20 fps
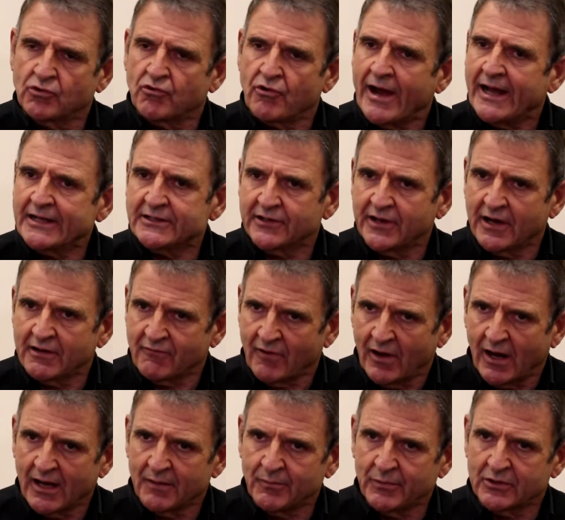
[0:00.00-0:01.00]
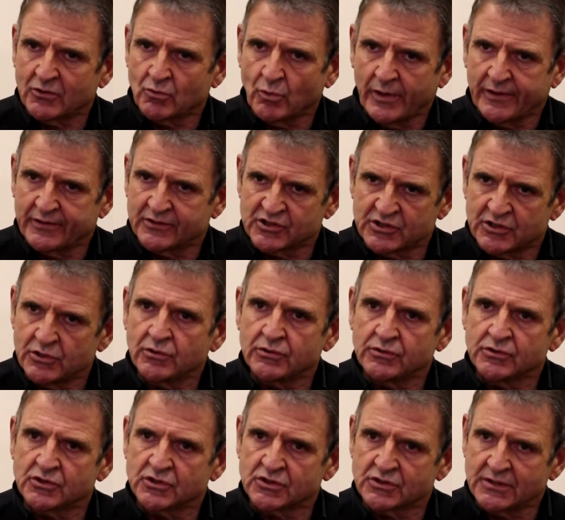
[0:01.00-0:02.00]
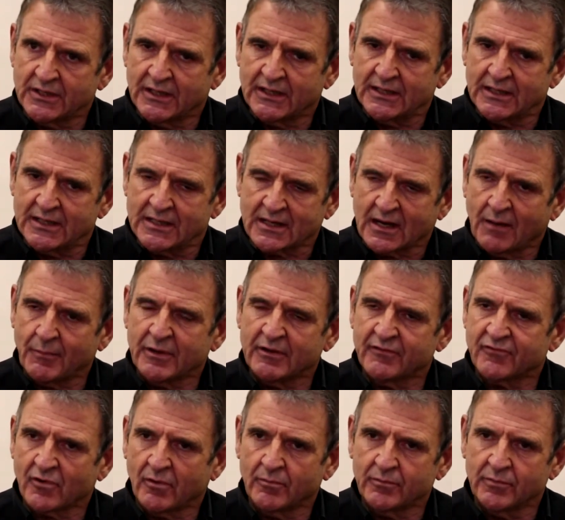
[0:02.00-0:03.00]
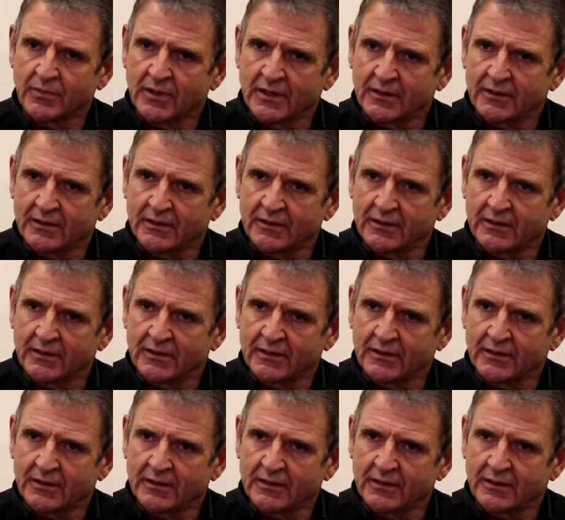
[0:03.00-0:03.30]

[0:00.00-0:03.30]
create an environment with students coming from